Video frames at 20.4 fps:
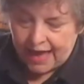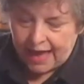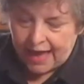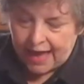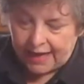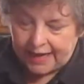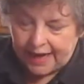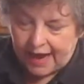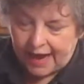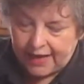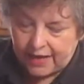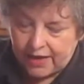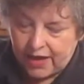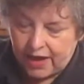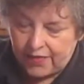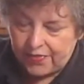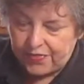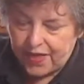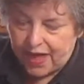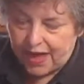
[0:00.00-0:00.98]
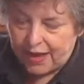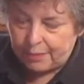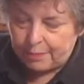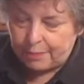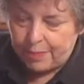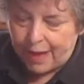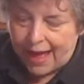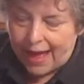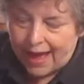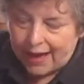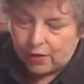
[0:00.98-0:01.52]
and I cut that
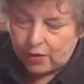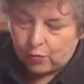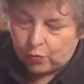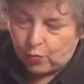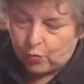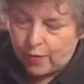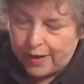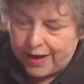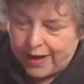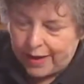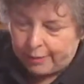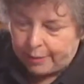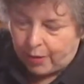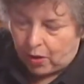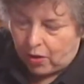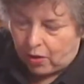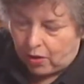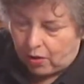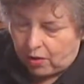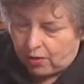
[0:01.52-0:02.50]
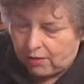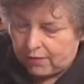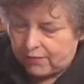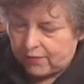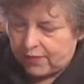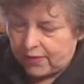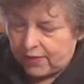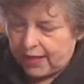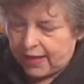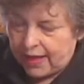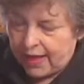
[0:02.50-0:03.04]
back rib off,
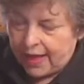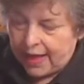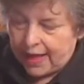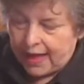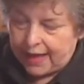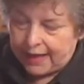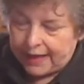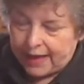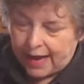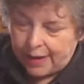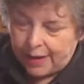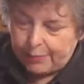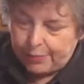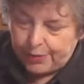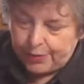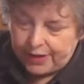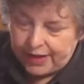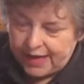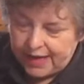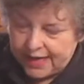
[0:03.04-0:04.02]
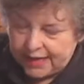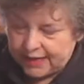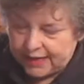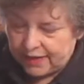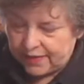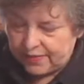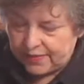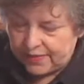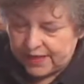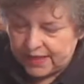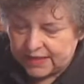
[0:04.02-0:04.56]
and I put it
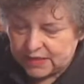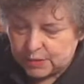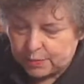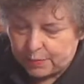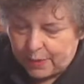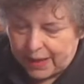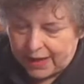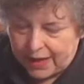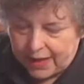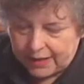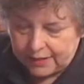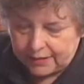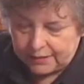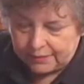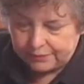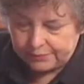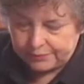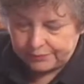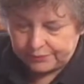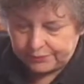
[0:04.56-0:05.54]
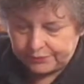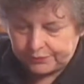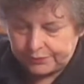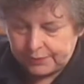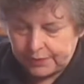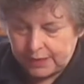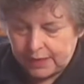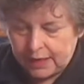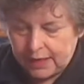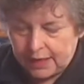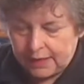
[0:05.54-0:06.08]
in this pan.
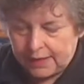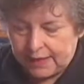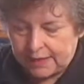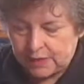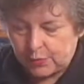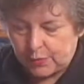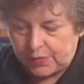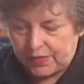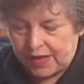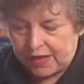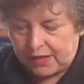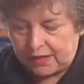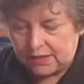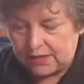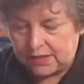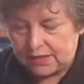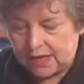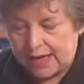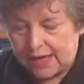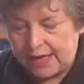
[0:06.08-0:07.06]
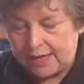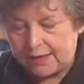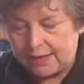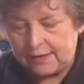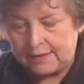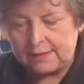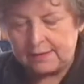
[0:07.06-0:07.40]
That's what that looks like.